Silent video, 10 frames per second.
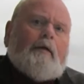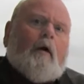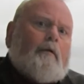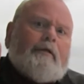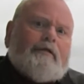and
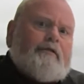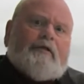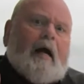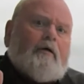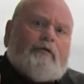all the
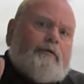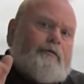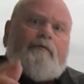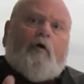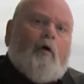
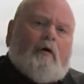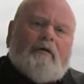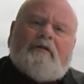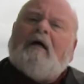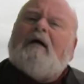disasters of oil
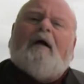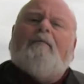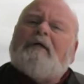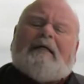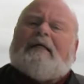leaks.
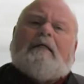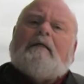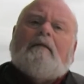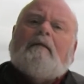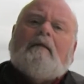Are we
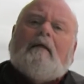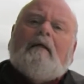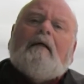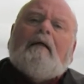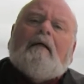kidding?
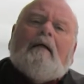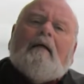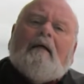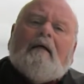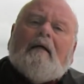
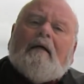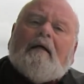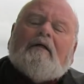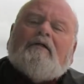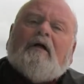
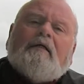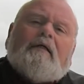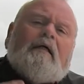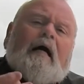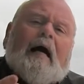It's like
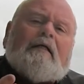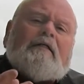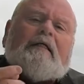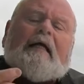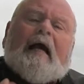the
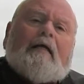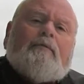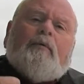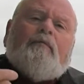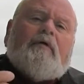last
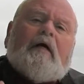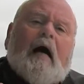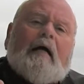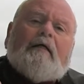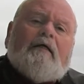gasp of a
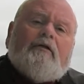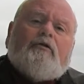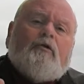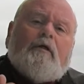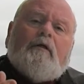dying
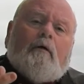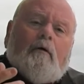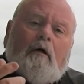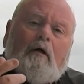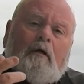industry. They're
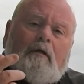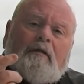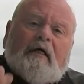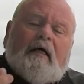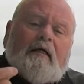going to
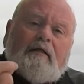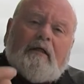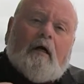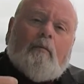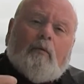take a
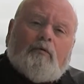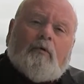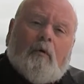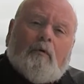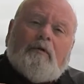terrible
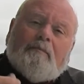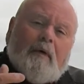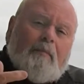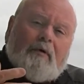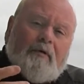toll. You
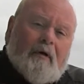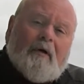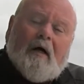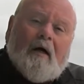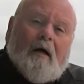remember the